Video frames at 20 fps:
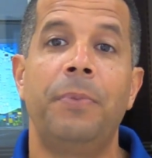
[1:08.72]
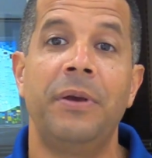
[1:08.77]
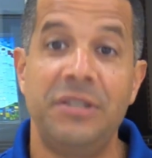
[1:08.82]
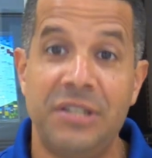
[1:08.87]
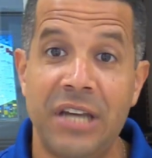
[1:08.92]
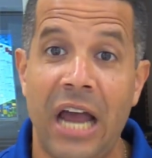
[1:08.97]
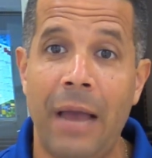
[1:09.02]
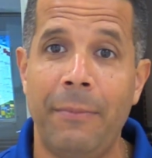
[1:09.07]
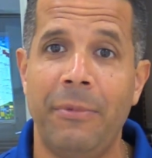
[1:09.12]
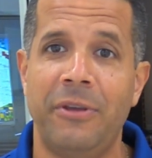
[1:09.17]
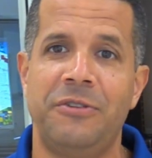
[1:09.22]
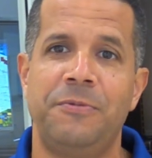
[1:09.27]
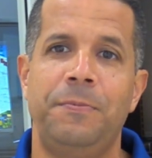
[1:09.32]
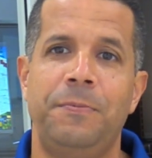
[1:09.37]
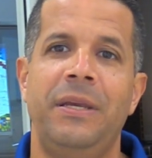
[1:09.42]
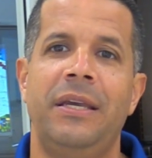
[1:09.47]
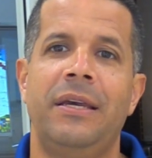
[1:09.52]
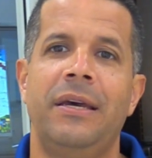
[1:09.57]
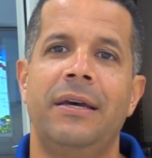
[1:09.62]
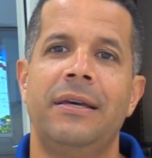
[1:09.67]
pajamas,
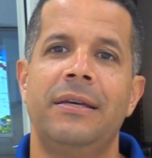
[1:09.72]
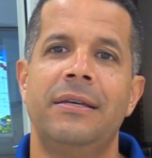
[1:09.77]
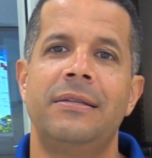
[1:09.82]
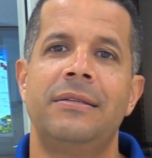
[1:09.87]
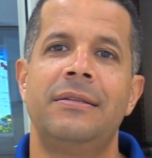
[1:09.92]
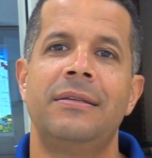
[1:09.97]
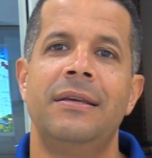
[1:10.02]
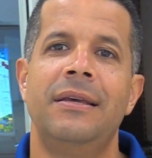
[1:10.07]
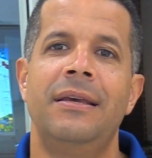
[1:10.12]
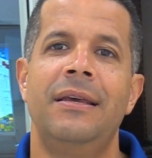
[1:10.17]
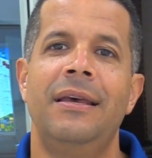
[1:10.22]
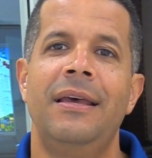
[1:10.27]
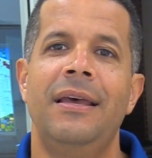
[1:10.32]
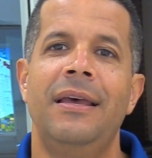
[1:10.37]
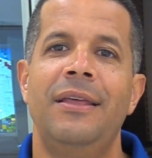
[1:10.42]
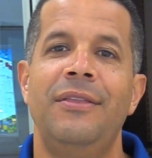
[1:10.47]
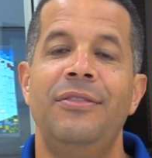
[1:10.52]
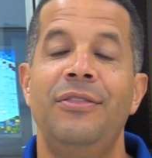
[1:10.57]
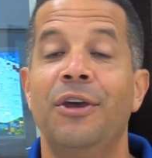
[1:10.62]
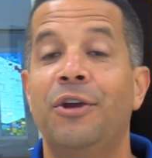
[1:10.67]
because
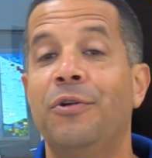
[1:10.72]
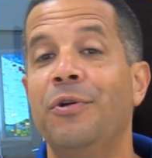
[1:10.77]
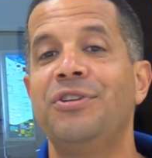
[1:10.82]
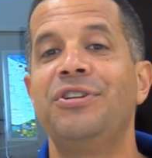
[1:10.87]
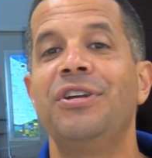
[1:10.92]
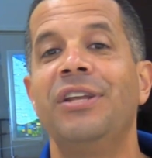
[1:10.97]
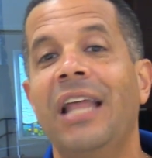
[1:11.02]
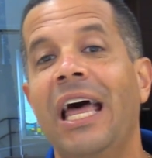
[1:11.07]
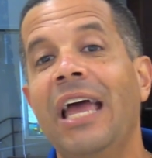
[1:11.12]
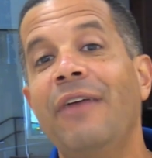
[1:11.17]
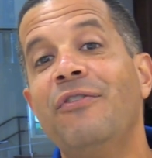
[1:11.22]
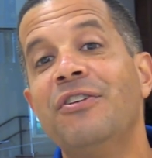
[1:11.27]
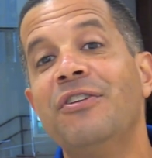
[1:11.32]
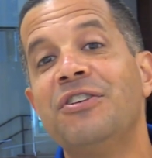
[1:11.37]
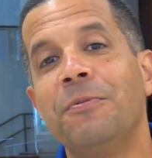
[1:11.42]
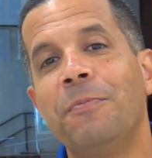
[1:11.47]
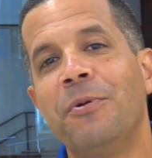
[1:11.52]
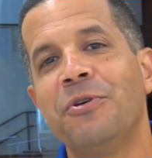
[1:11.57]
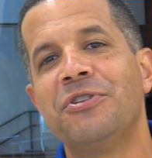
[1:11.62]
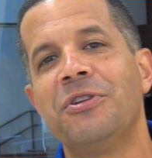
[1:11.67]
the Christian life is
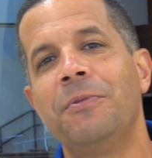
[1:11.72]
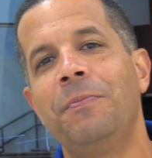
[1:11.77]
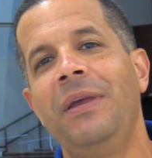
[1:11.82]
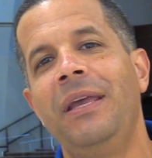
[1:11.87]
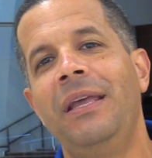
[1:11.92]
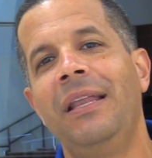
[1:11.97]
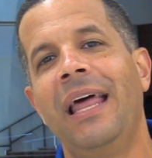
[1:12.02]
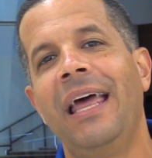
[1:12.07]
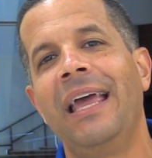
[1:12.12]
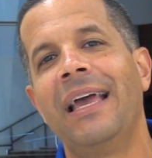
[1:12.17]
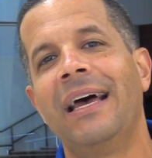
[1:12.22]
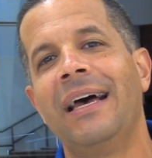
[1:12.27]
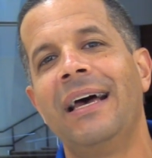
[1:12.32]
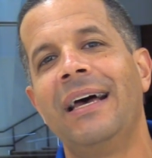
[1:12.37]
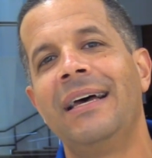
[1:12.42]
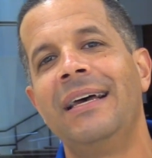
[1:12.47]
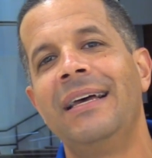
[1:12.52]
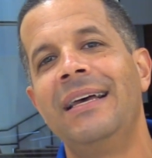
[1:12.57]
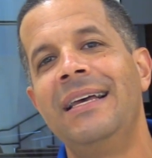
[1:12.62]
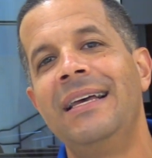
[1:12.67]
supposed to be like
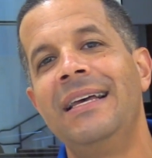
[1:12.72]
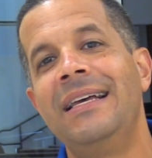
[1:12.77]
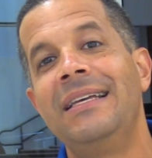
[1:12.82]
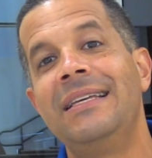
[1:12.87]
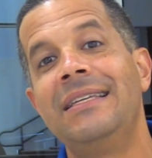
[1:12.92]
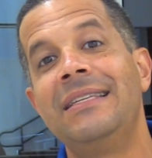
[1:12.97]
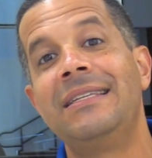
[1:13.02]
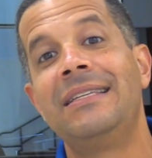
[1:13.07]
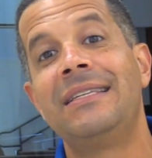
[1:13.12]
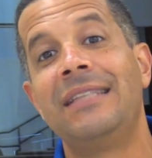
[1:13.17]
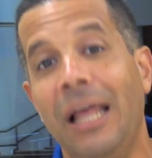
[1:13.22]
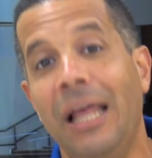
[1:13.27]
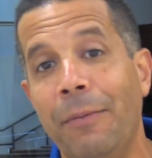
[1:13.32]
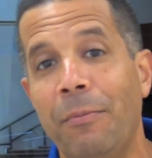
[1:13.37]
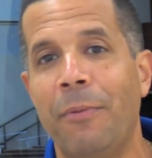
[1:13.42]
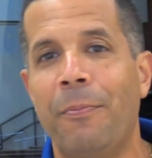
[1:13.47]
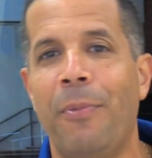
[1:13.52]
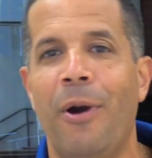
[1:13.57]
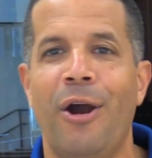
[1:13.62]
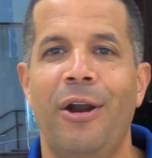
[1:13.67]
a
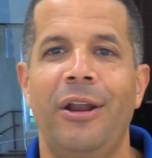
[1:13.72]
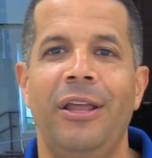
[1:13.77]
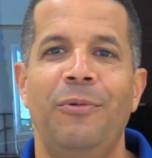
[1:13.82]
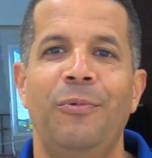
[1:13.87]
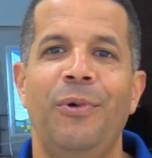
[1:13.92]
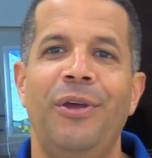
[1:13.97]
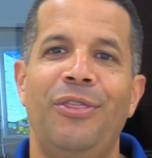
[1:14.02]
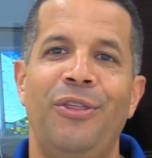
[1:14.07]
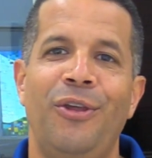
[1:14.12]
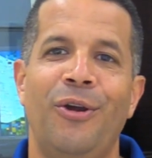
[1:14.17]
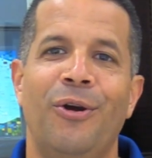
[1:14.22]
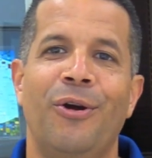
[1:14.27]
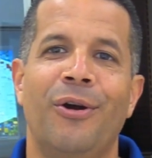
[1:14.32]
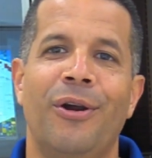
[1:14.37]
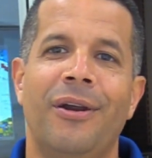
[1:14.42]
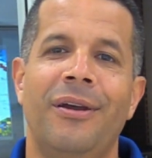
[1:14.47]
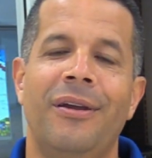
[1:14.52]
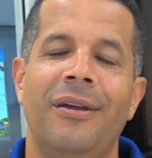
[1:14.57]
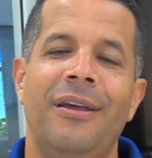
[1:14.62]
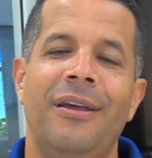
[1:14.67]
slumber party with your